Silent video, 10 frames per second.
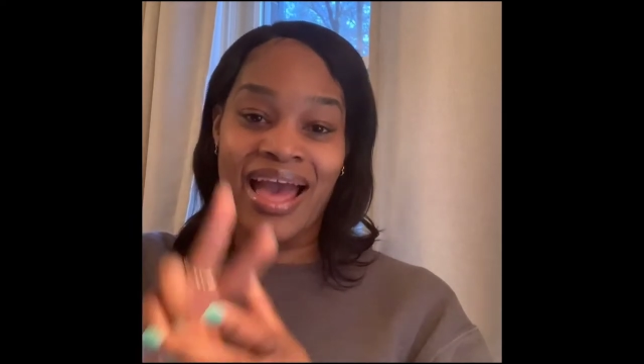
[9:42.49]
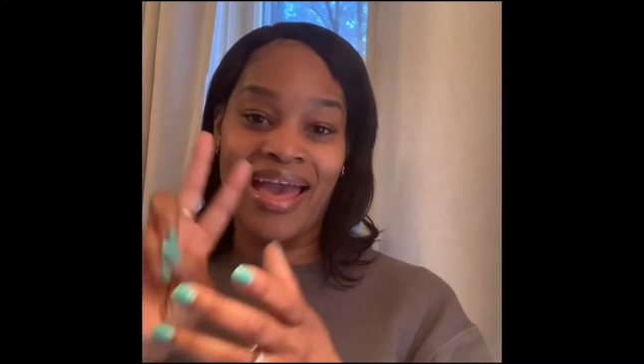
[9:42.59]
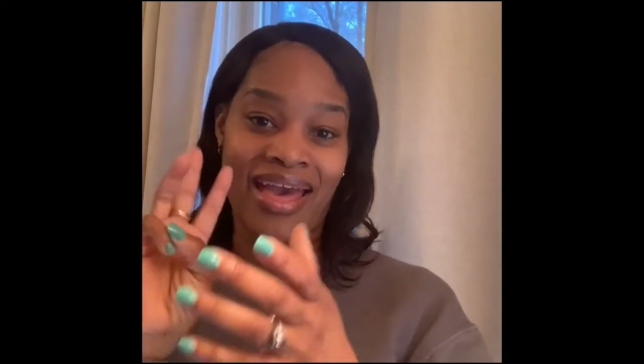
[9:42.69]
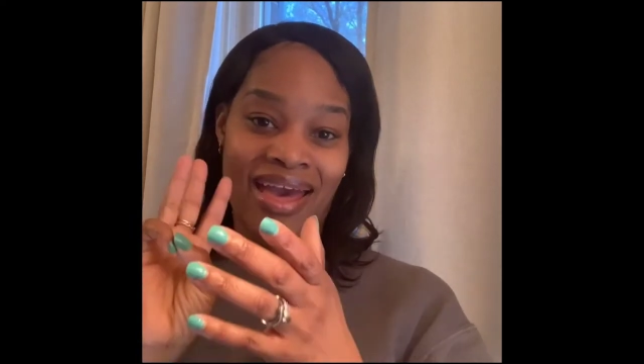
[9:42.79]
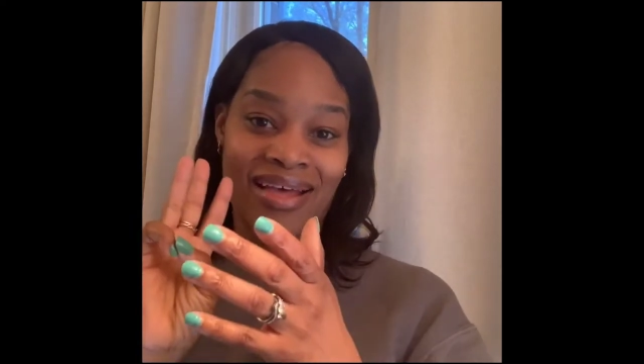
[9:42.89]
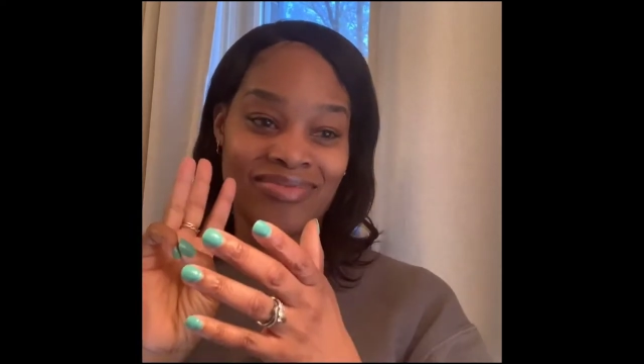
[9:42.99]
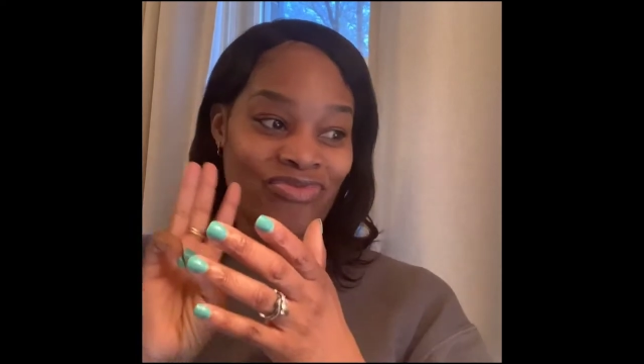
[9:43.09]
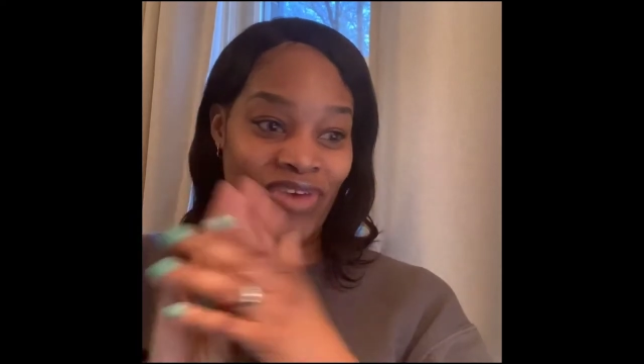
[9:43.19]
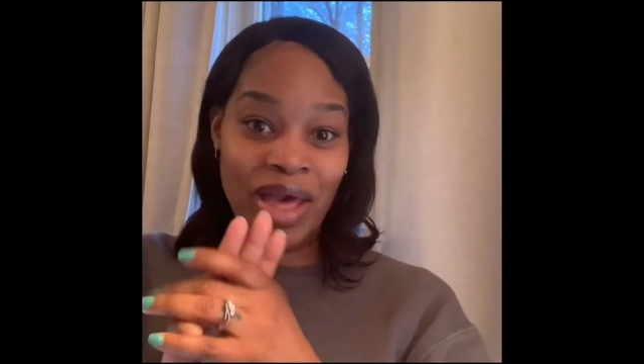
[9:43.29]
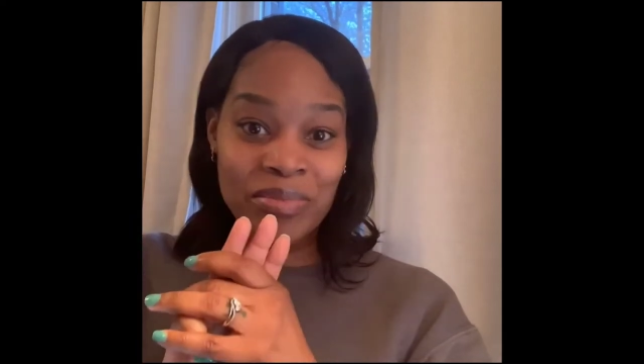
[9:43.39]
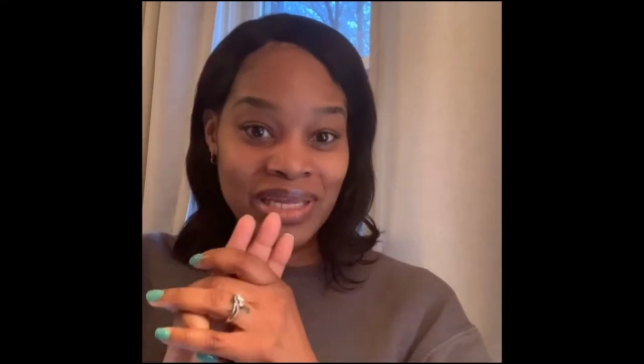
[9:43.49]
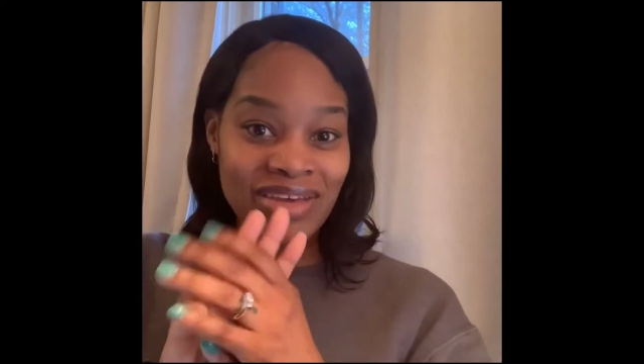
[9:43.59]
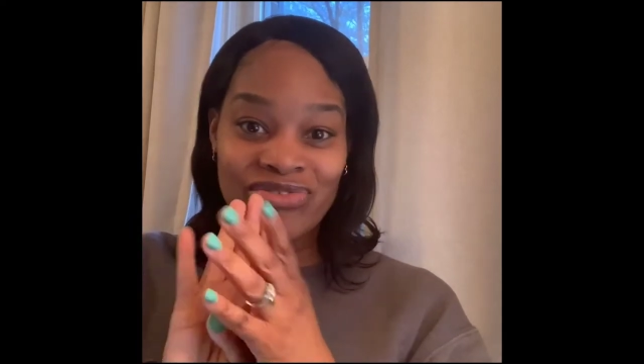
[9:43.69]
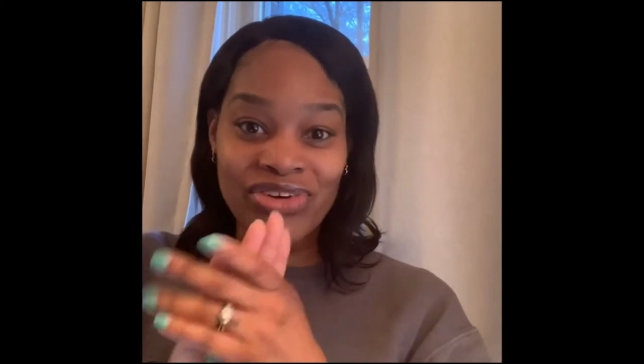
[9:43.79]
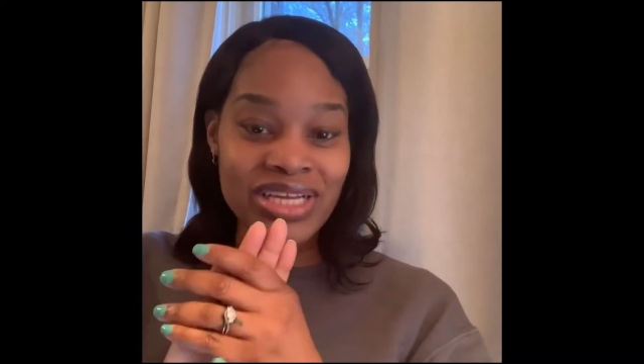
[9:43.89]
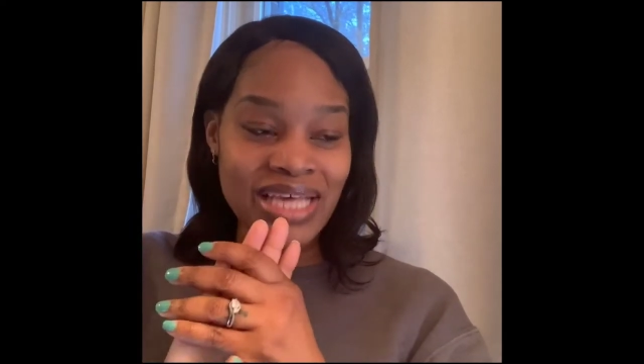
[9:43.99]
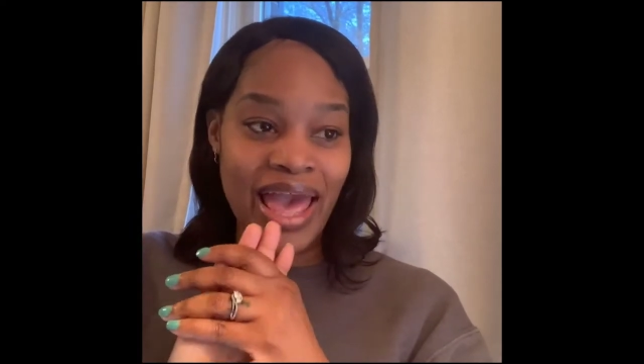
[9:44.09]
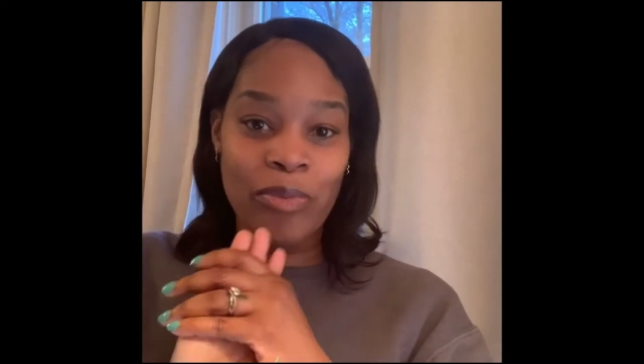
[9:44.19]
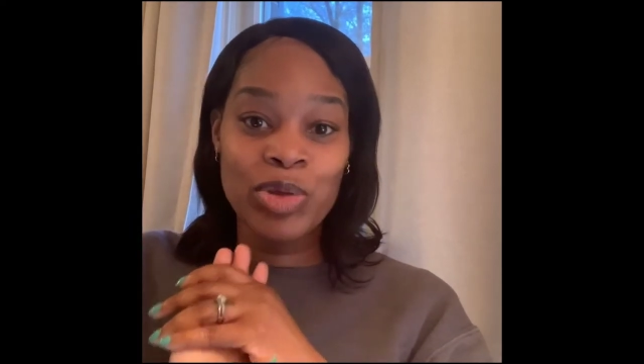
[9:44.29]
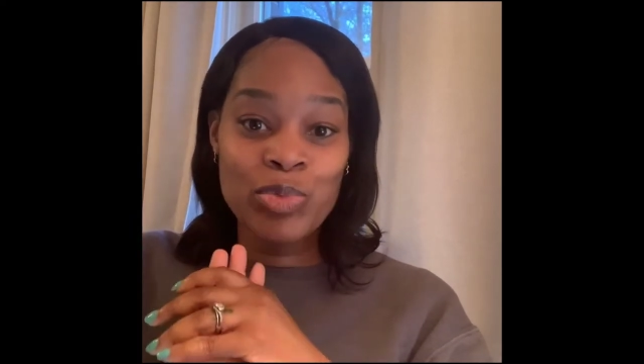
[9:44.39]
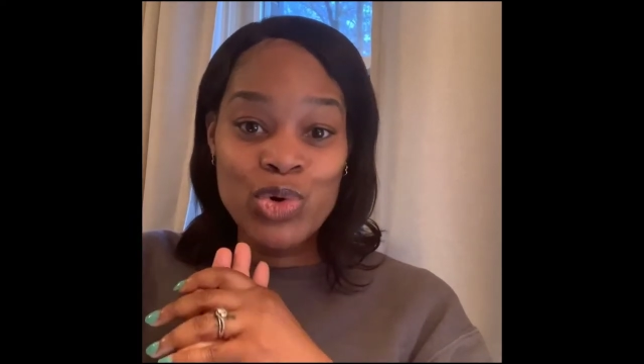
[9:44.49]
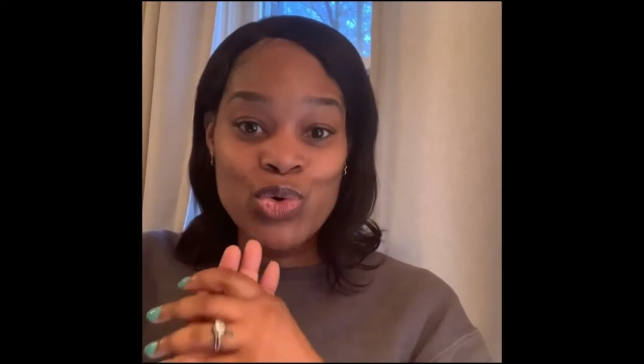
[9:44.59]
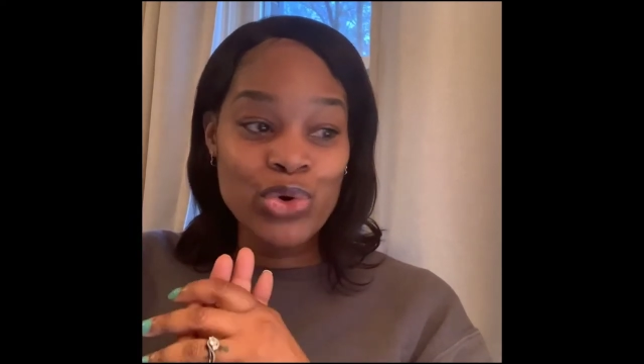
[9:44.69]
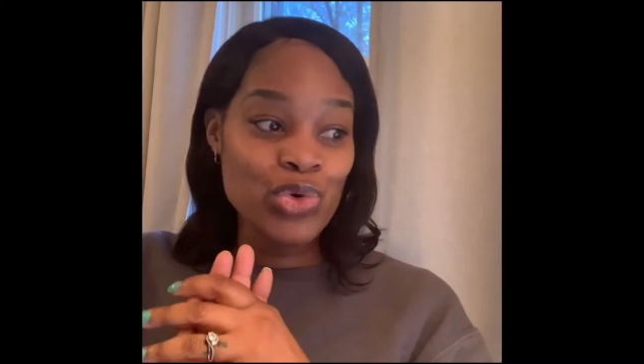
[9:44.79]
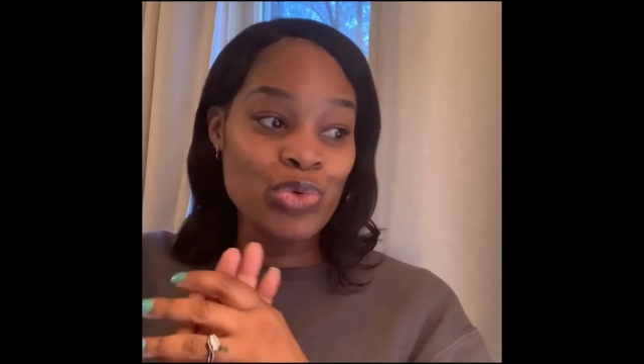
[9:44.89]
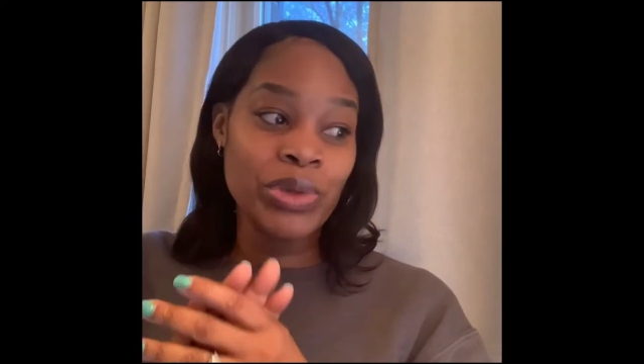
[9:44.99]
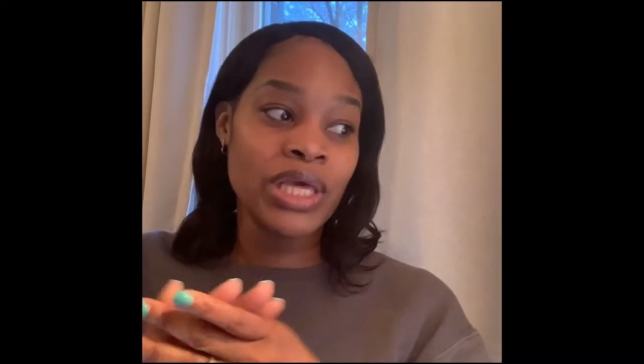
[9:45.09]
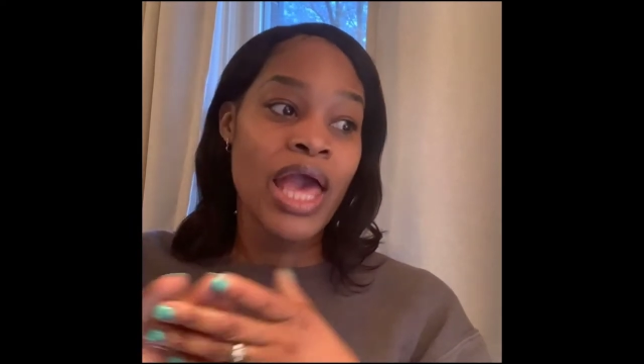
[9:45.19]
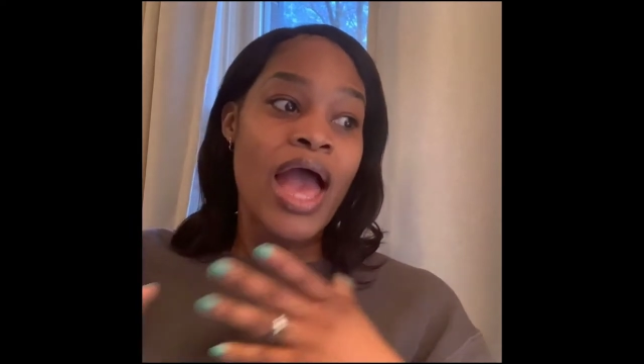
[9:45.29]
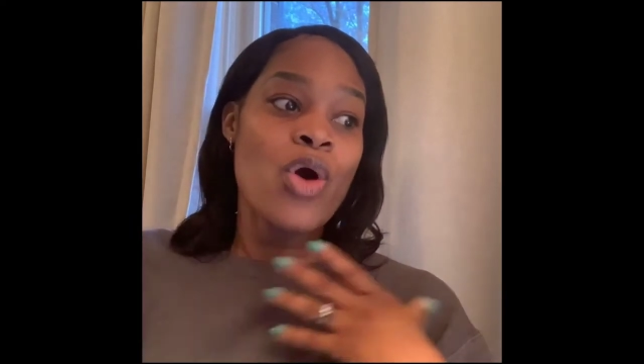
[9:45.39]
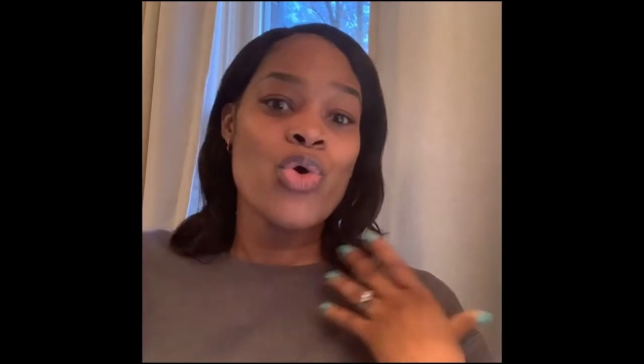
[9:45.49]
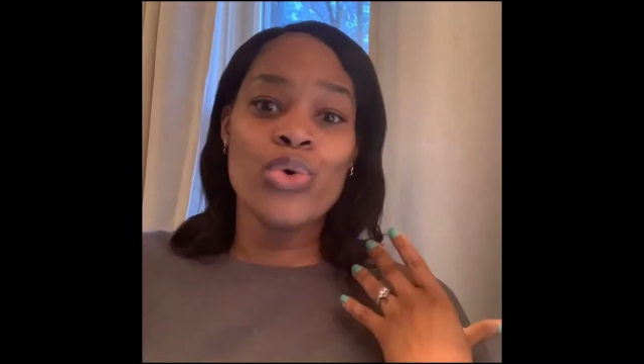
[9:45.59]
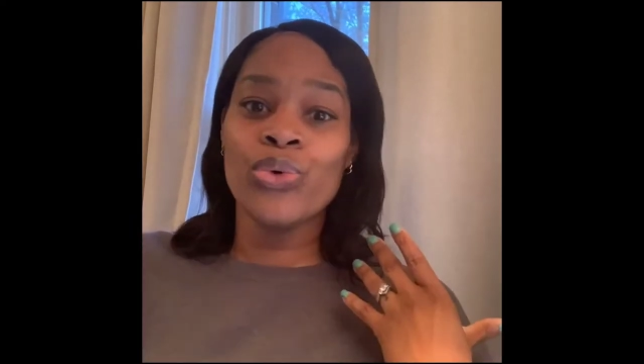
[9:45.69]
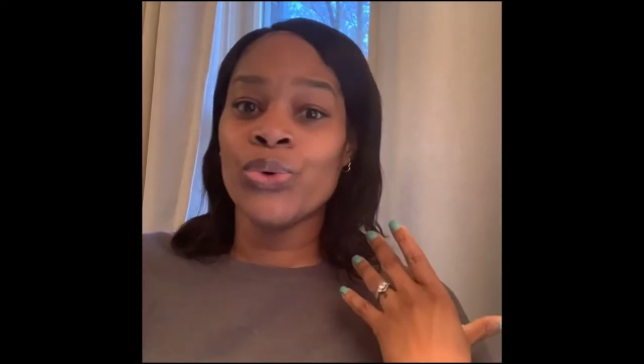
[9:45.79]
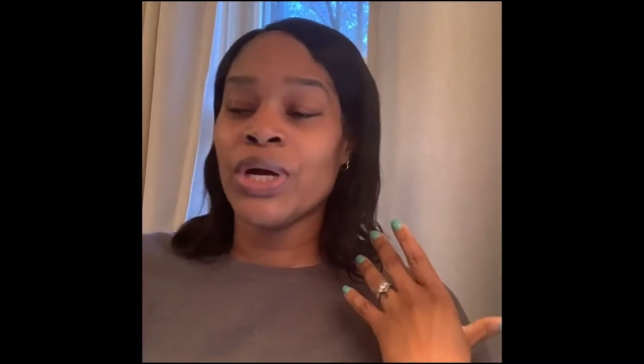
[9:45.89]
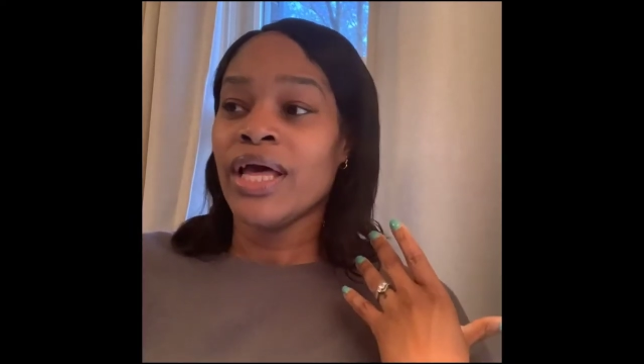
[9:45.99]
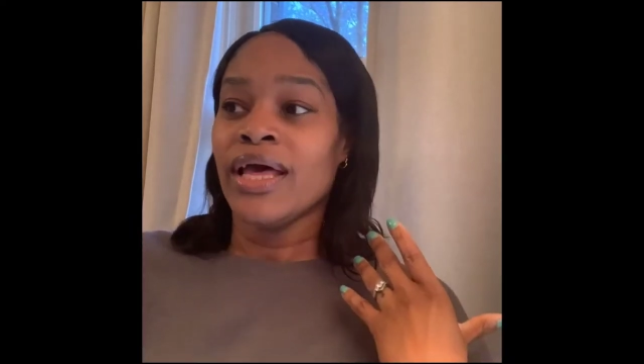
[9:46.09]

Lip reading: I had family, friends, I had people who knew me, who,